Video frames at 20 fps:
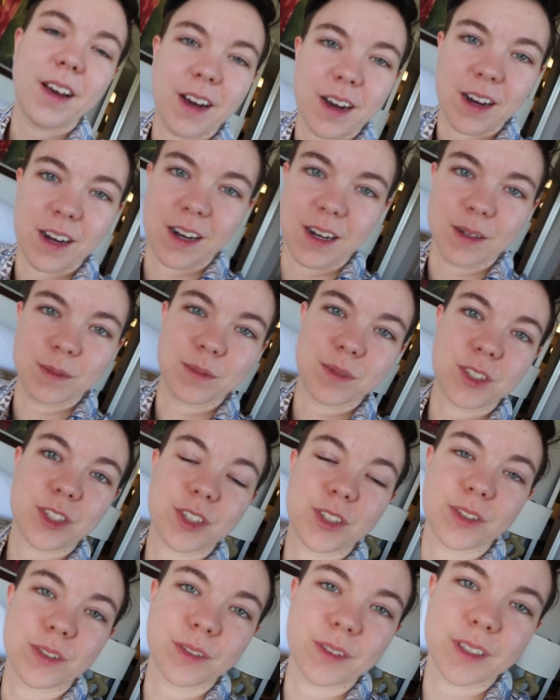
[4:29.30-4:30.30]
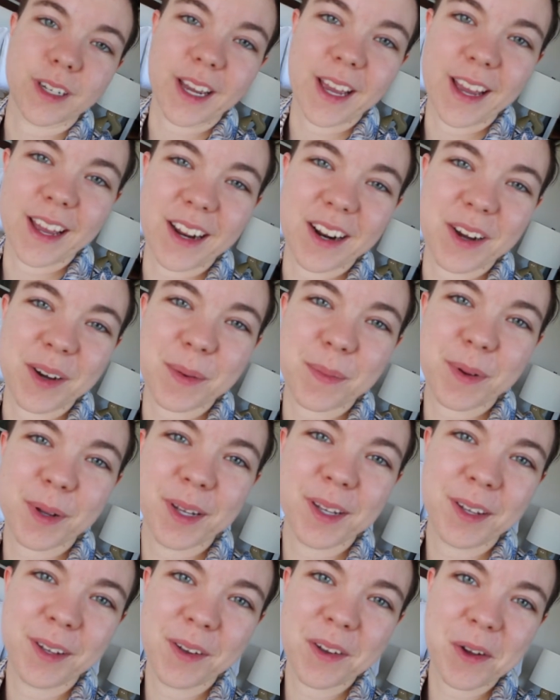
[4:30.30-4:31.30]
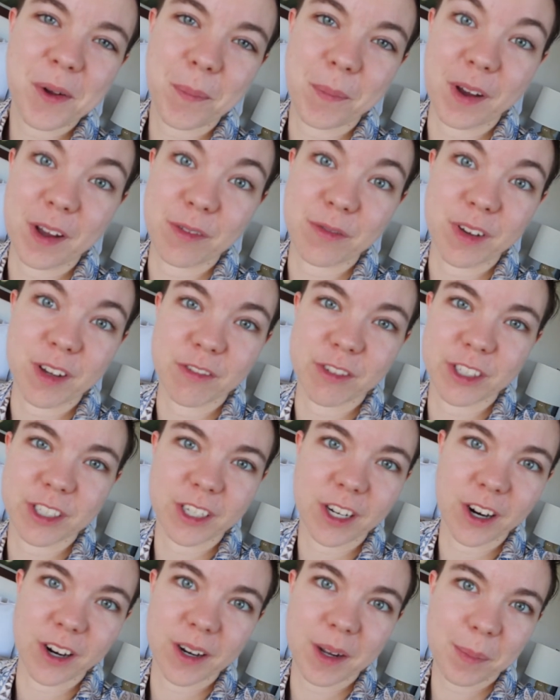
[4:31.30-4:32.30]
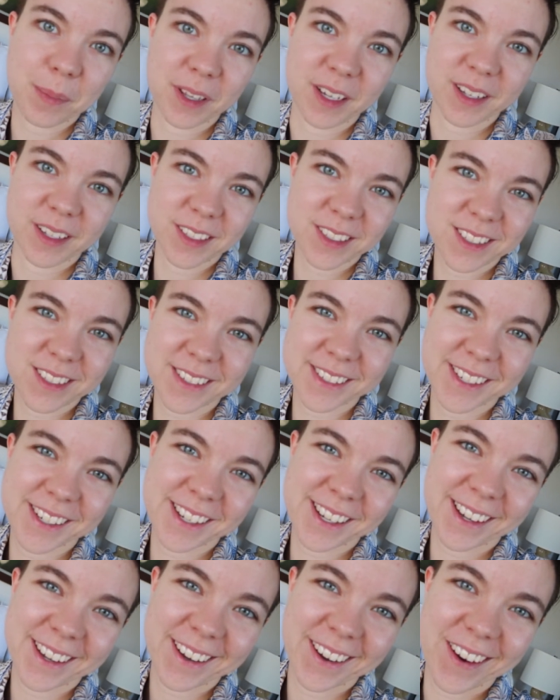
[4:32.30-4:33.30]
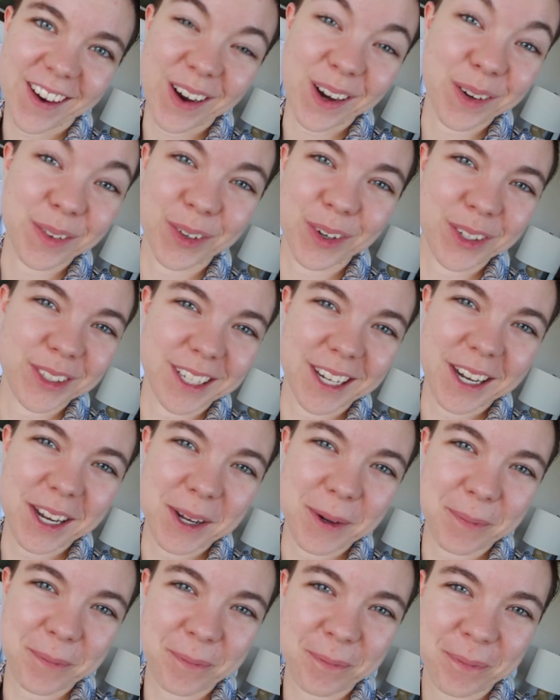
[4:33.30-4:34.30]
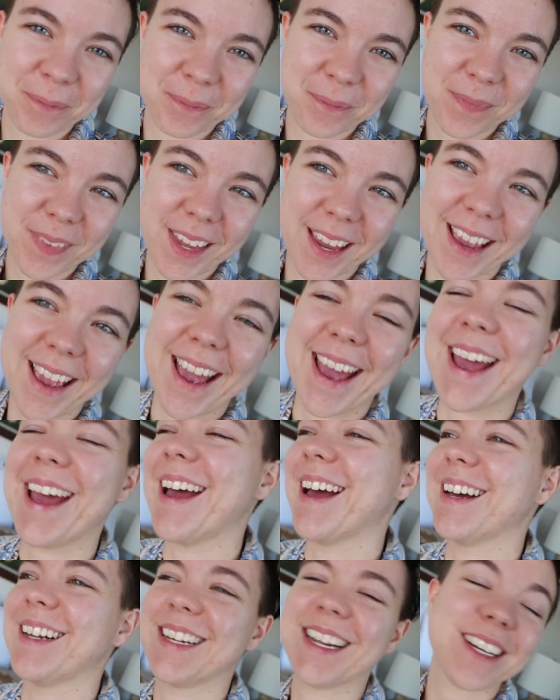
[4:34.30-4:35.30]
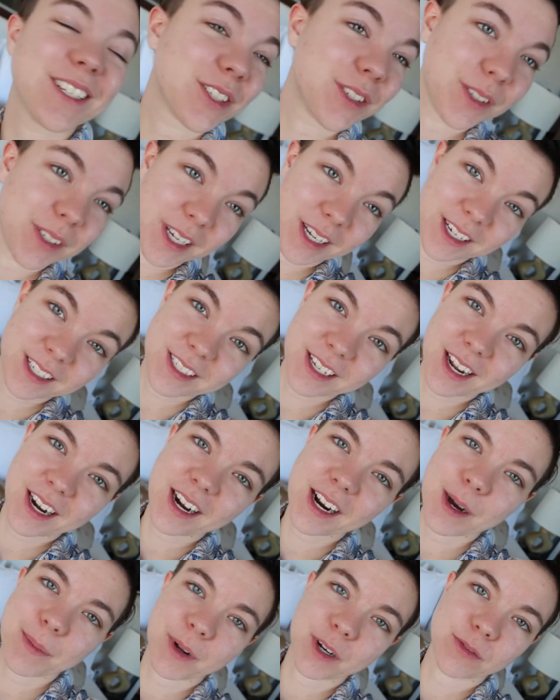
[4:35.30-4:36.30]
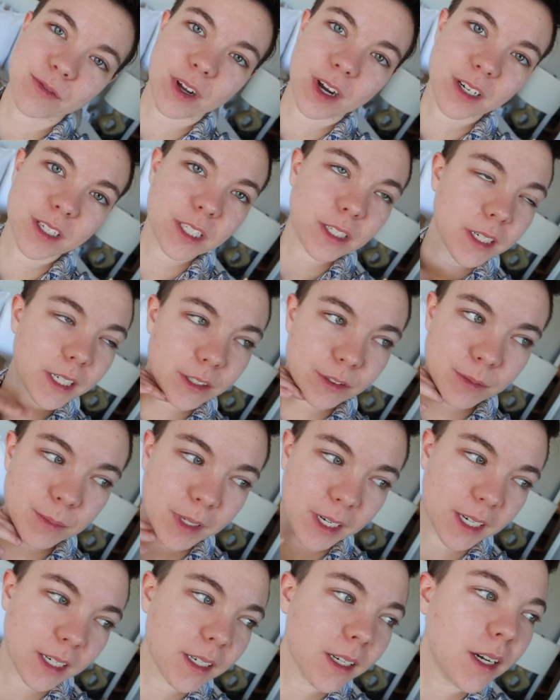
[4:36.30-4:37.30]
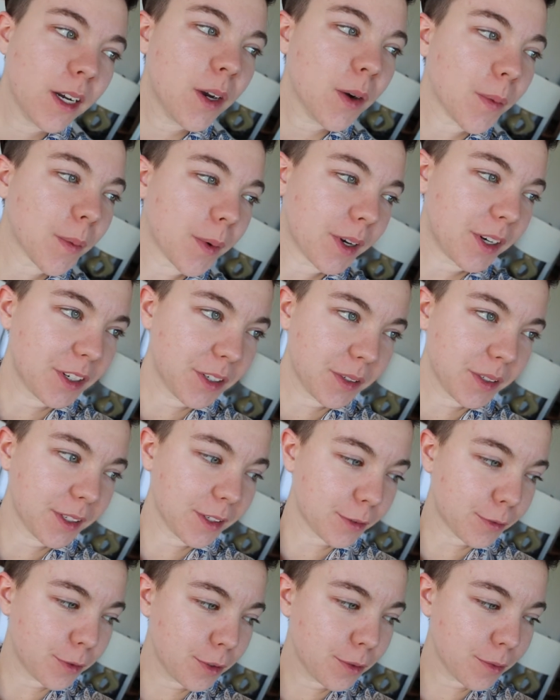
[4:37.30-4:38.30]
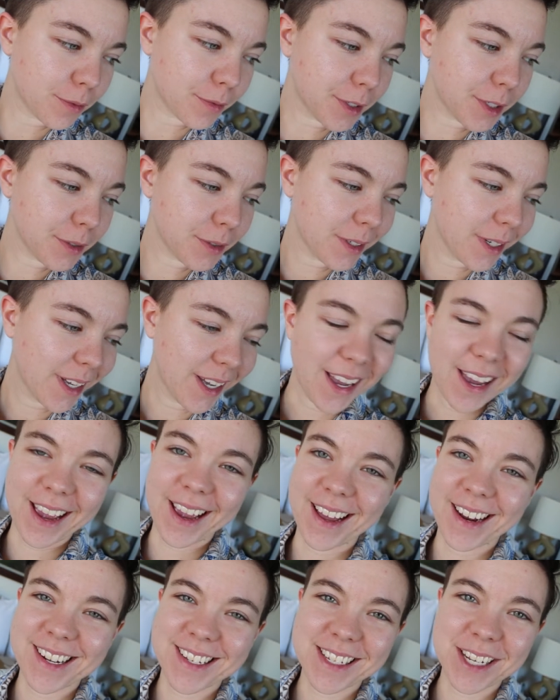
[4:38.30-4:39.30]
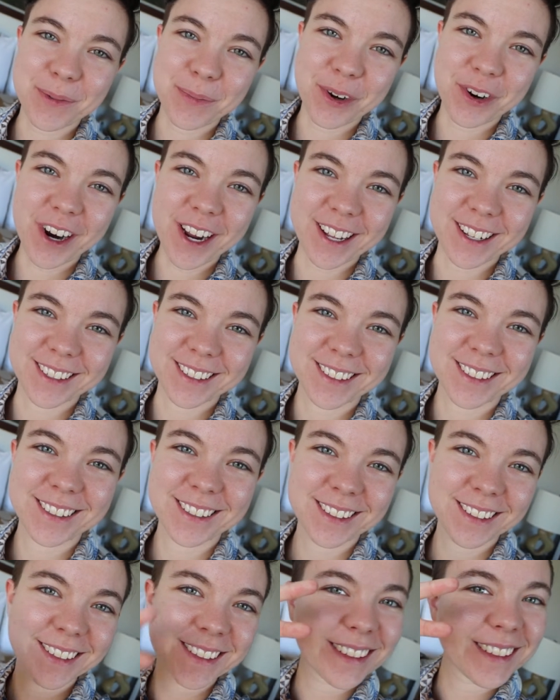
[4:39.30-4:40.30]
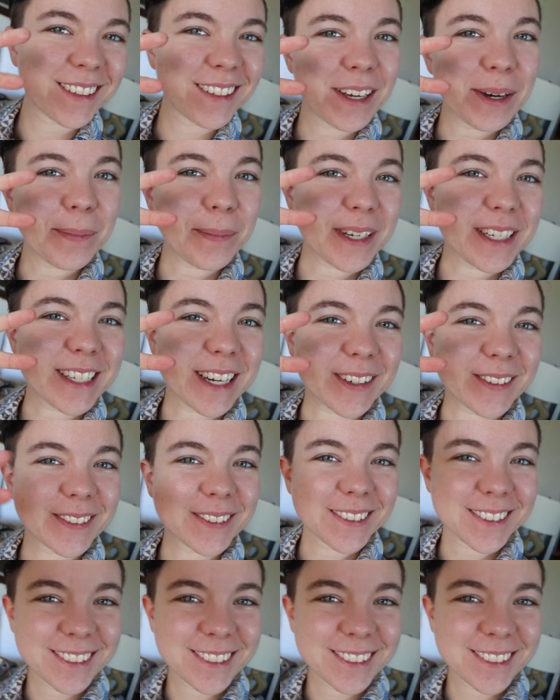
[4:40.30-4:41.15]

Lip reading: to hit up my favorite curry place of all time. And yeah, so get excited. I'm gonna vlog to you guys from there. We're gonna do a little food review and it's gonna be great. Peace out.